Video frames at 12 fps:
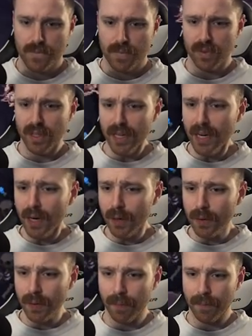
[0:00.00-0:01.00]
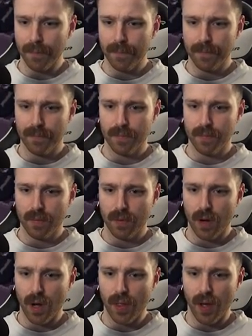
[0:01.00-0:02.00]
No!
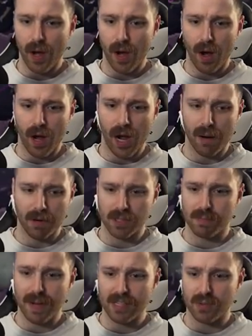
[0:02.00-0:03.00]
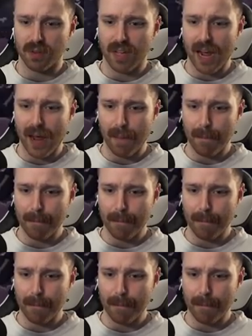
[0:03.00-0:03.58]
Oh, I almost messed with that.